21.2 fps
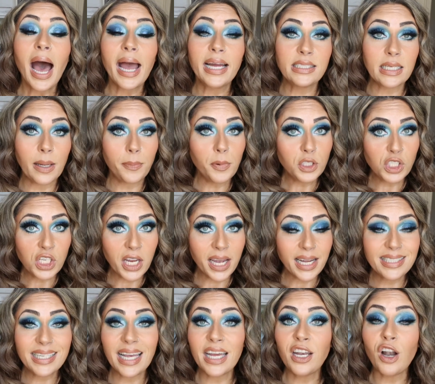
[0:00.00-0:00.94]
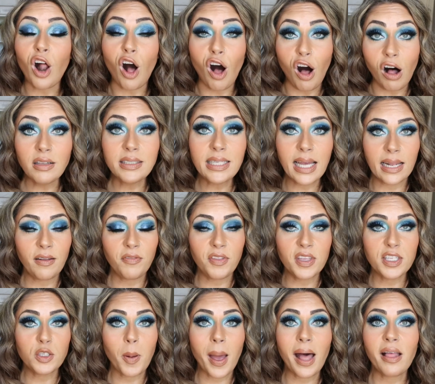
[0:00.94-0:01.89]
I double checked and all ten
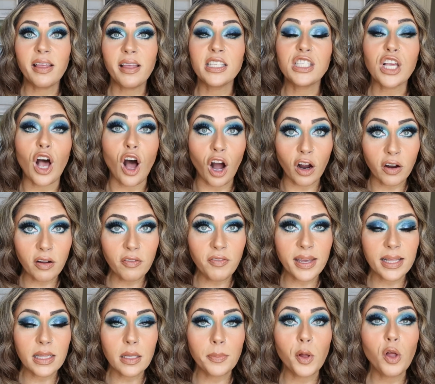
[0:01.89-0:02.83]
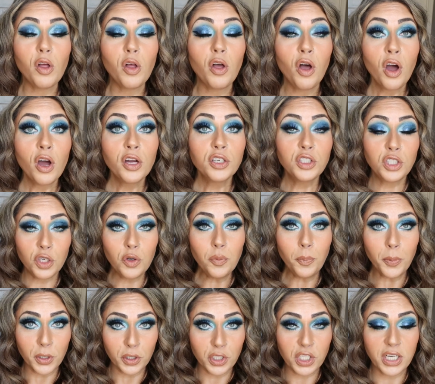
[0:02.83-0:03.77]
of these palettes are available to
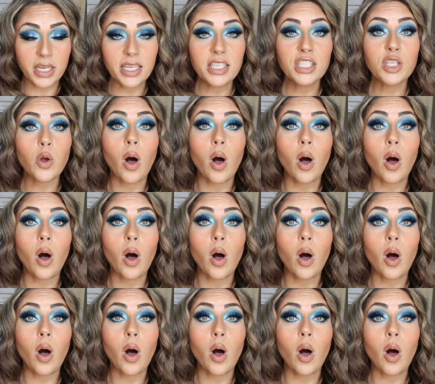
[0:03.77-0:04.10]
purchase,